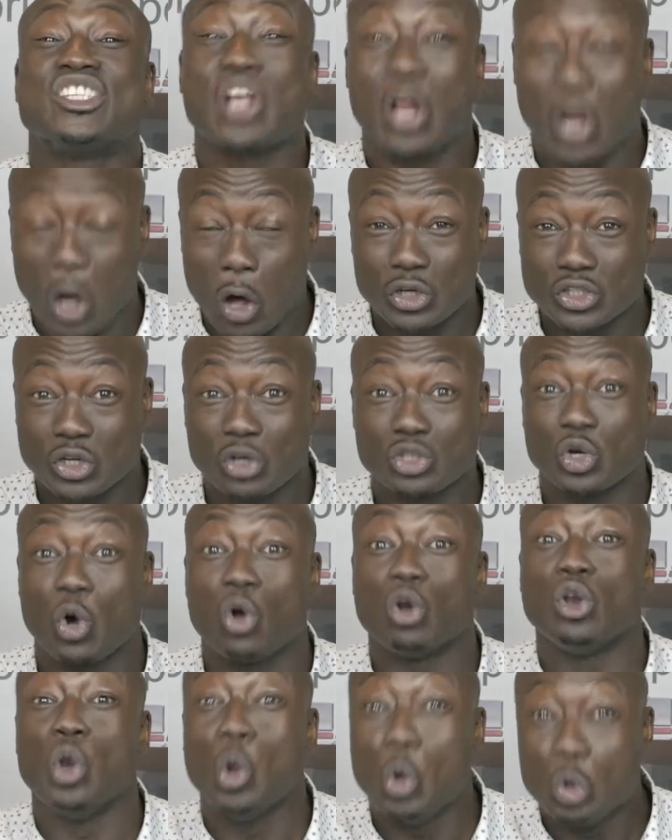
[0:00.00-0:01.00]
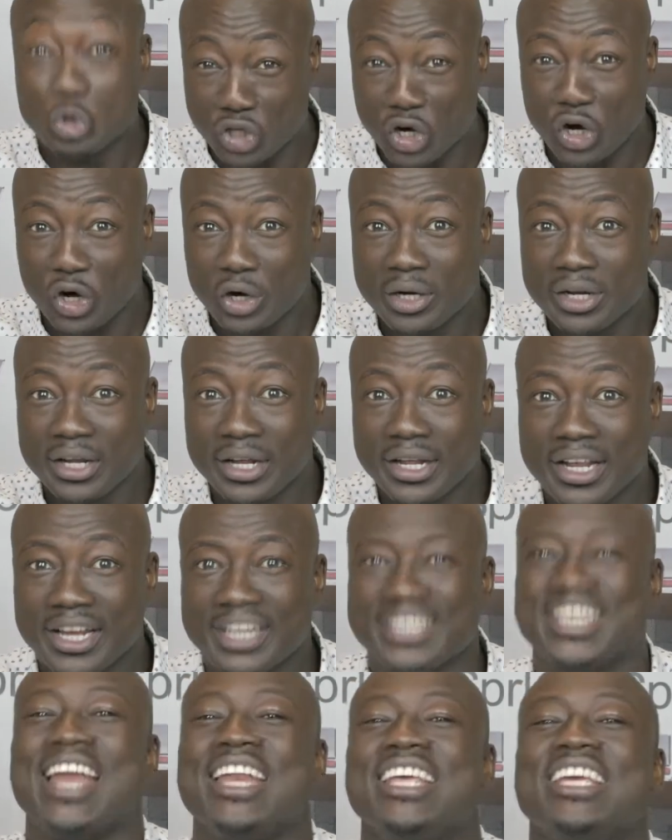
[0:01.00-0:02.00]
closer to a loser
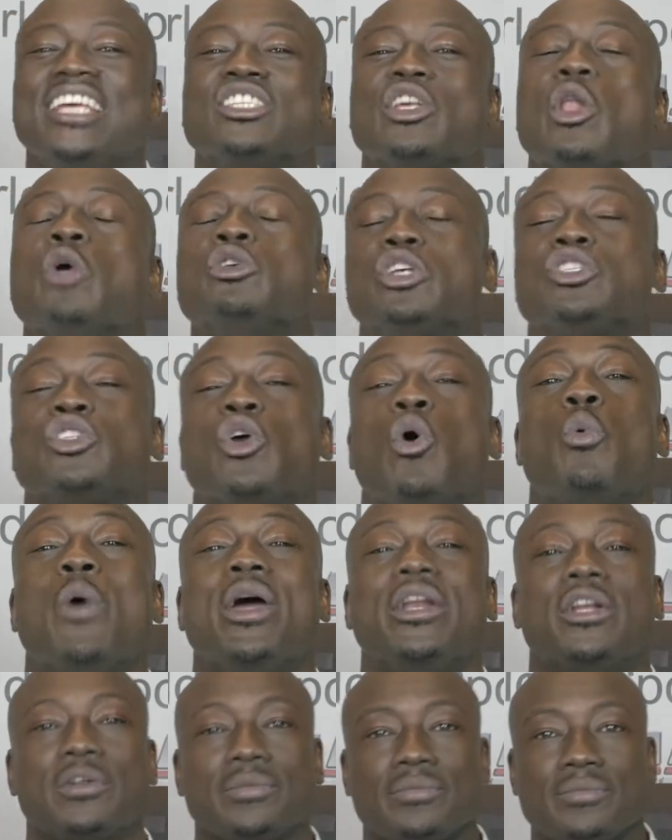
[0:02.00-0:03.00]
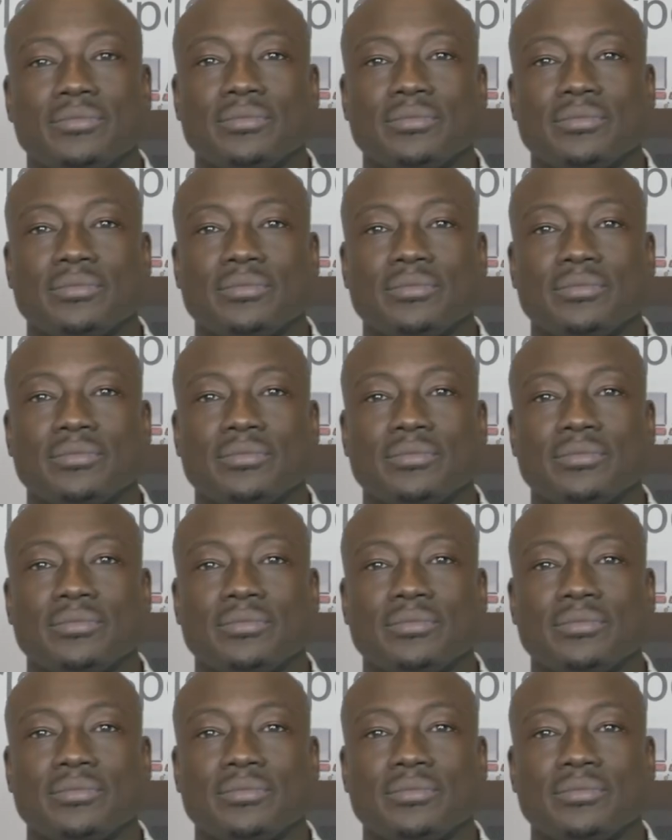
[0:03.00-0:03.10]
than he is closer to a winner.